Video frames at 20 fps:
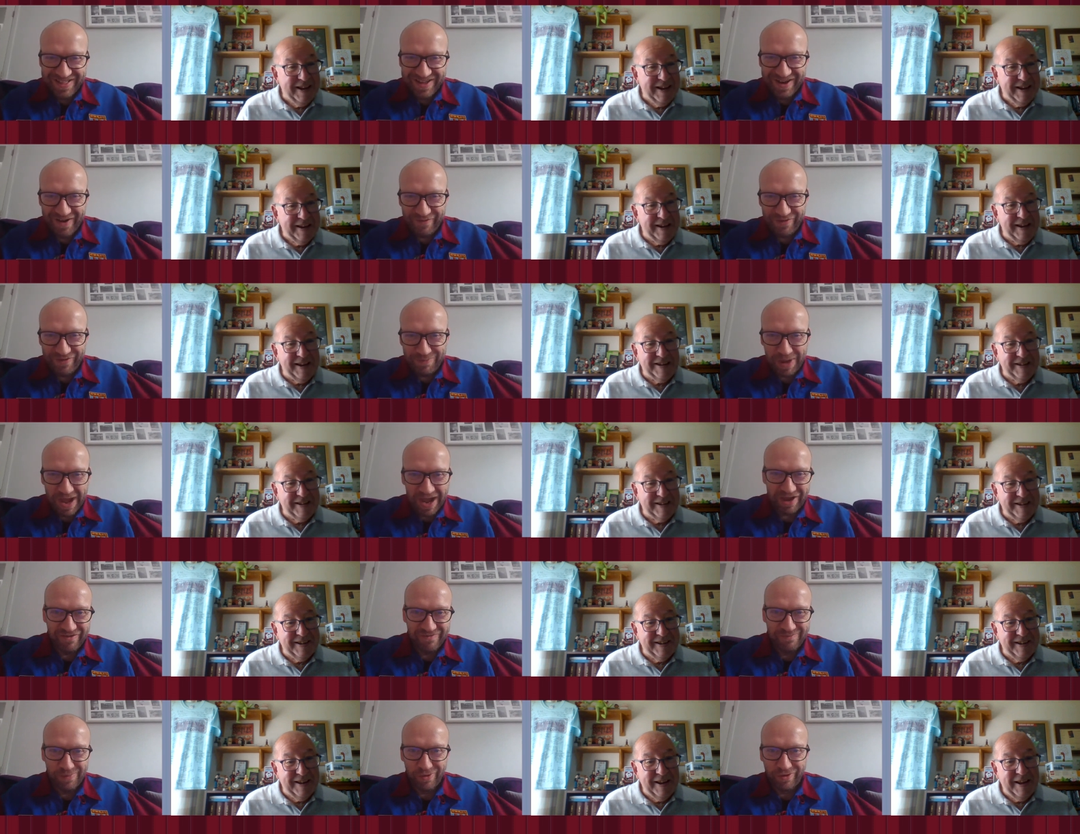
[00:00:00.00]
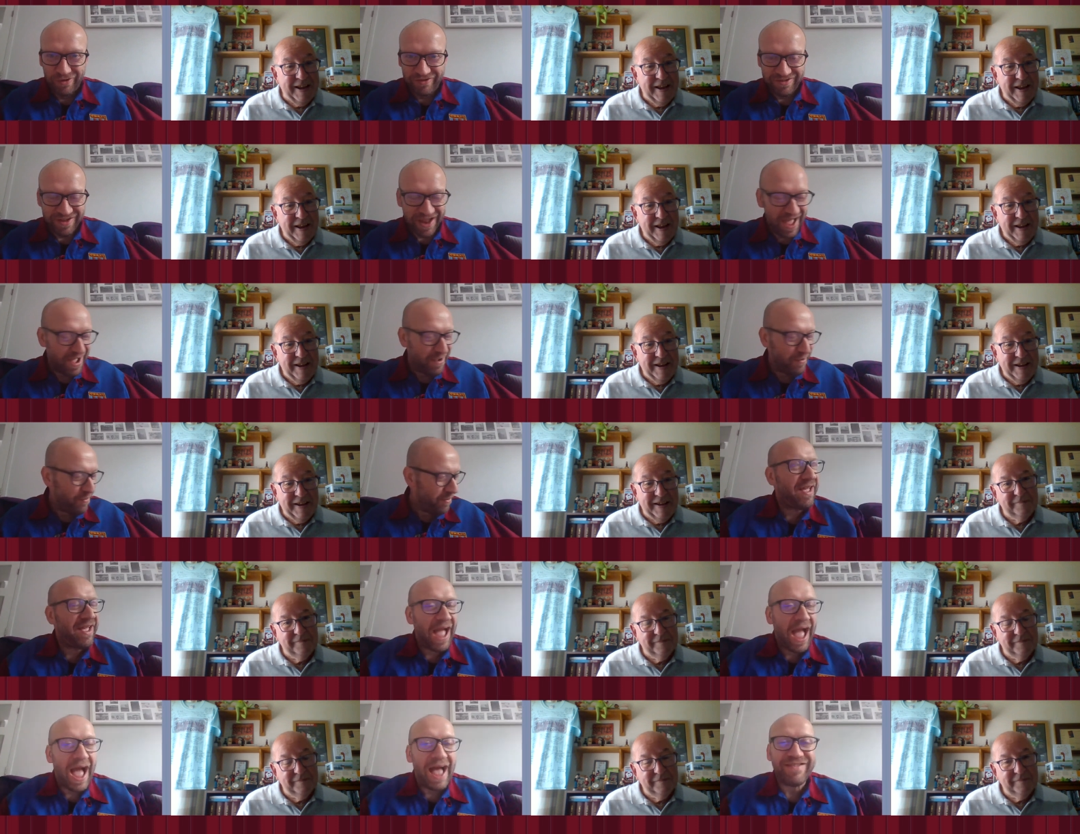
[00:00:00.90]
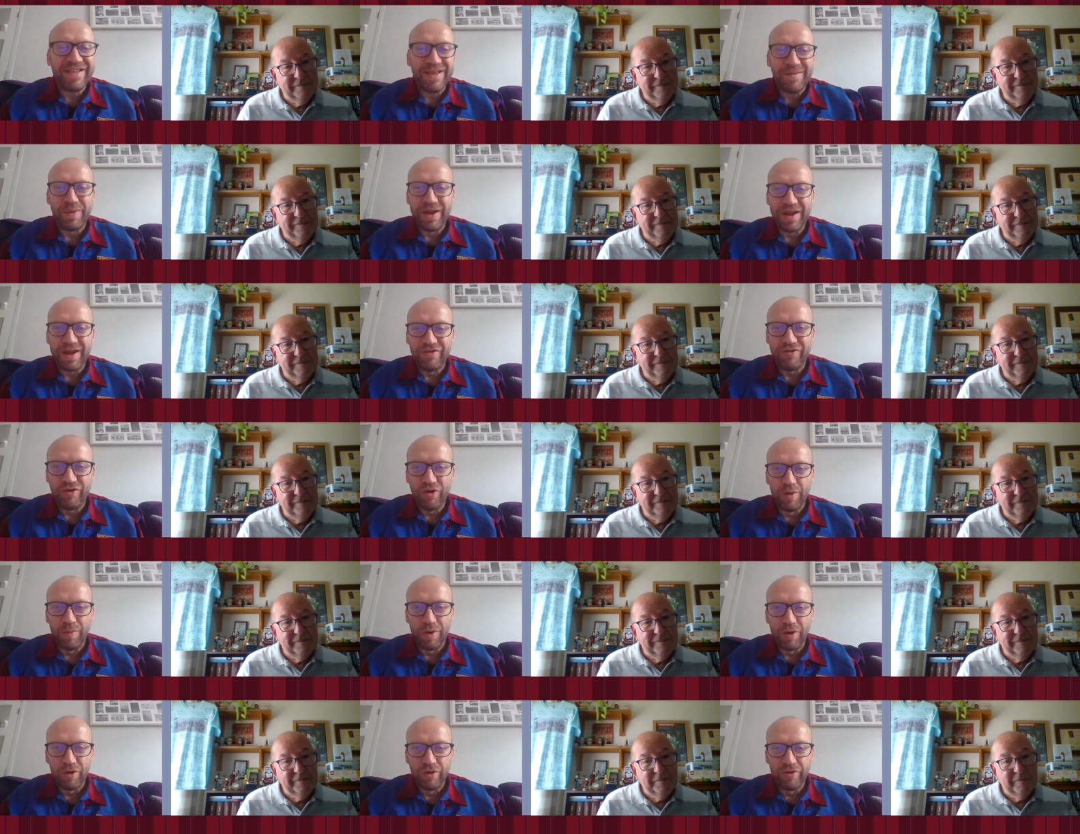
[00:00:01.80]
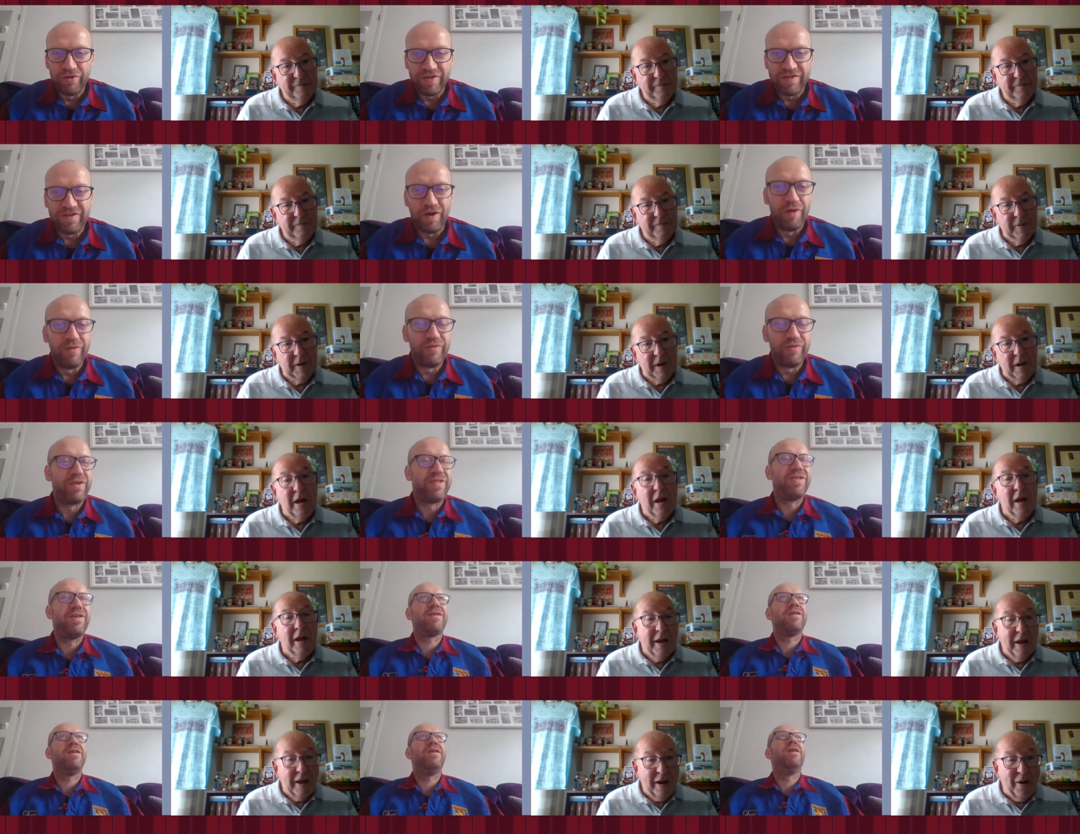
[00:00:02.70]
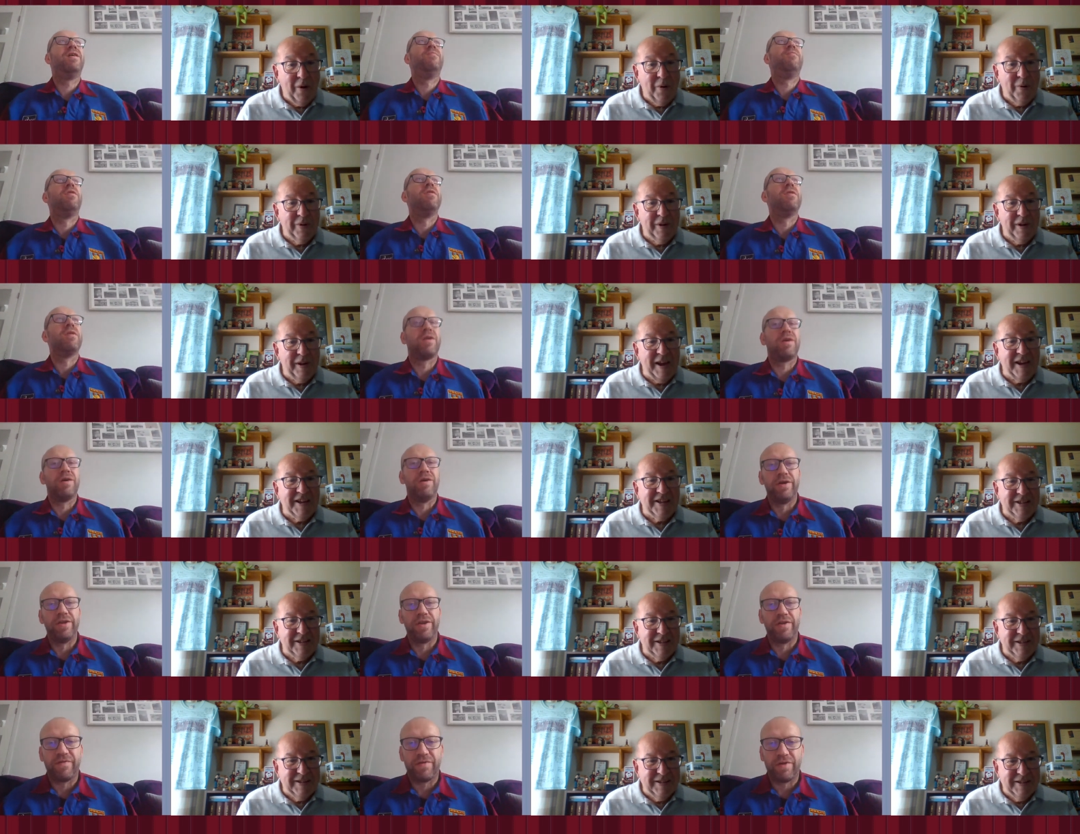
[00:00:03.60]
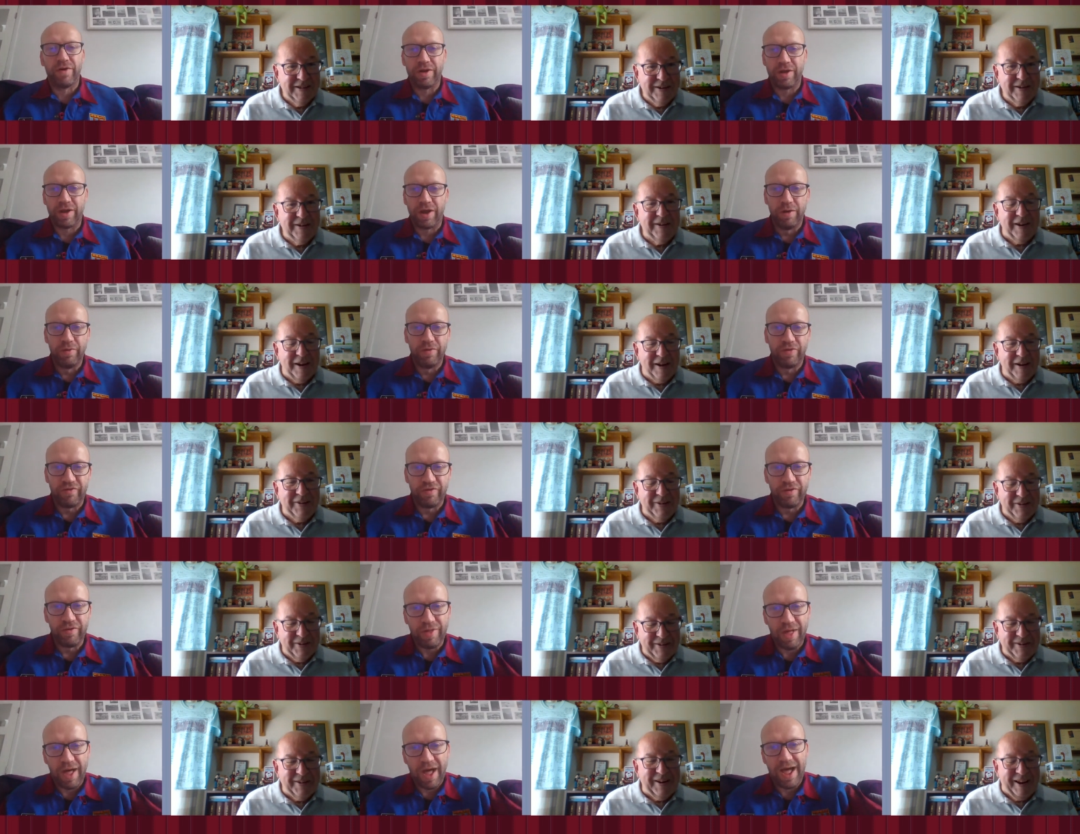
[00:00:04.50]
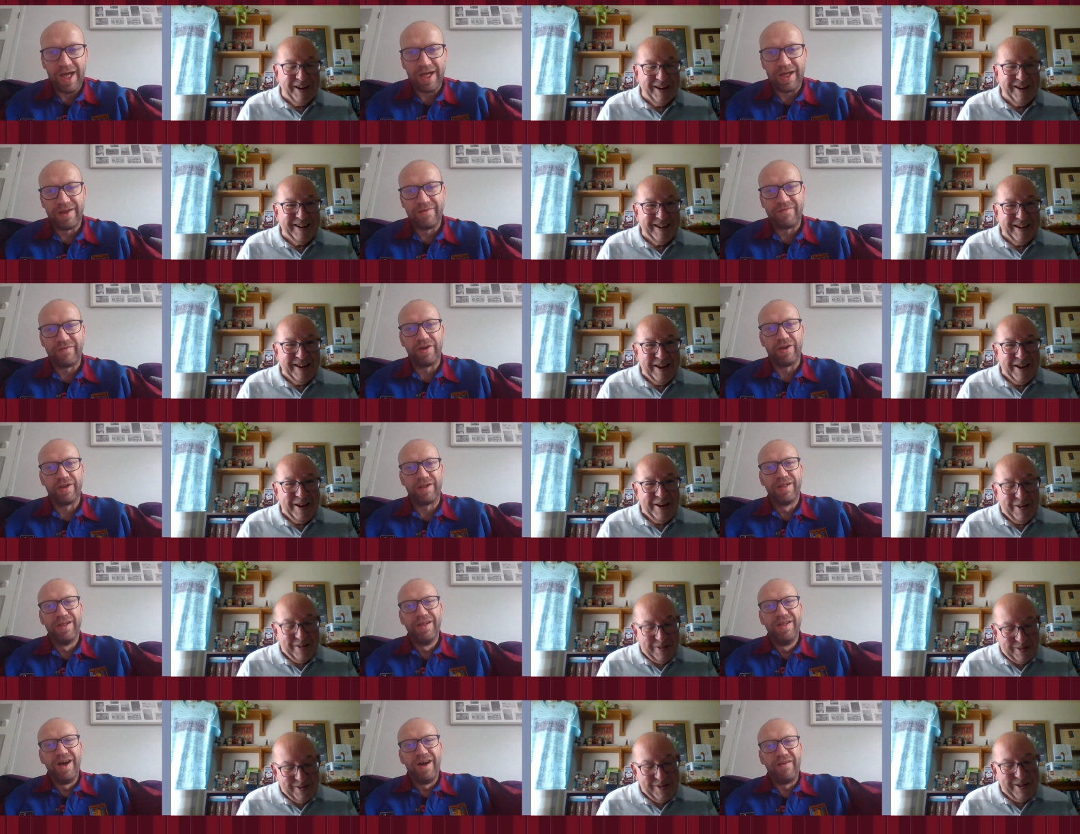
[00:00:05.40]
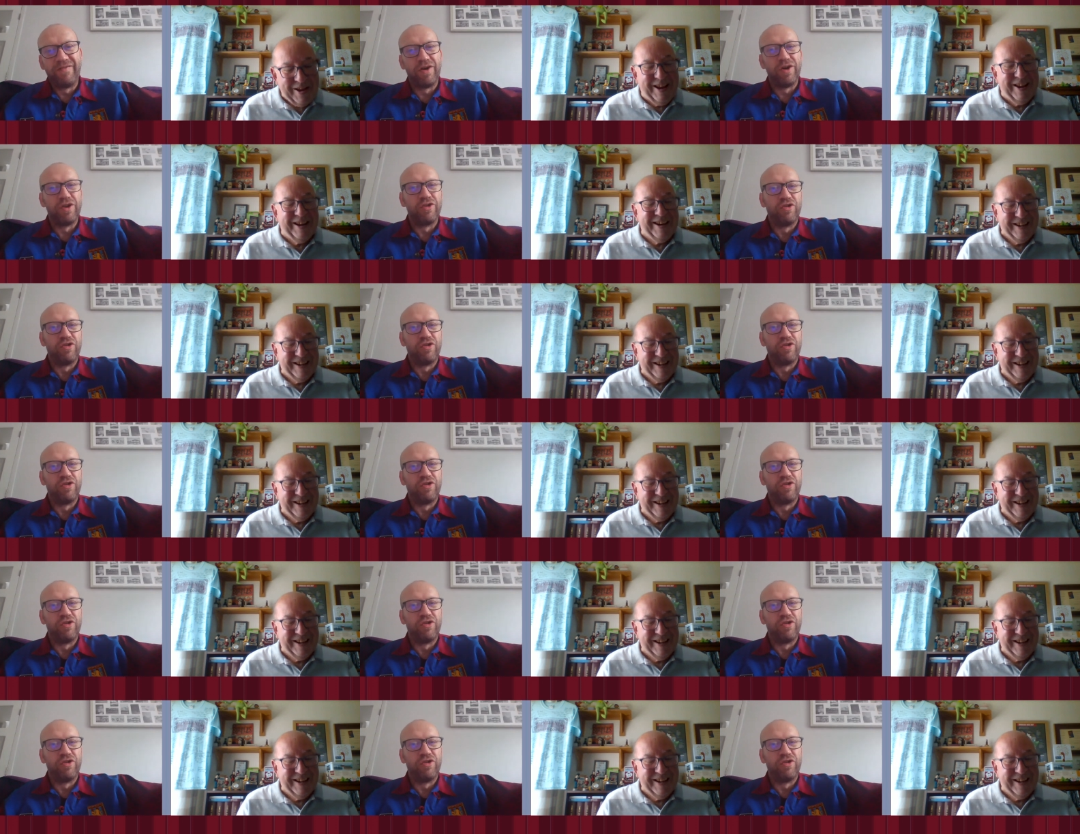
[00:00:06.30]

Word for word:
Speaker 1: off yes. the back of books now. Has it been enjoyable? Or there's the times you think, oh, oh yes. God, I've got to go through that, and I've got to, I've got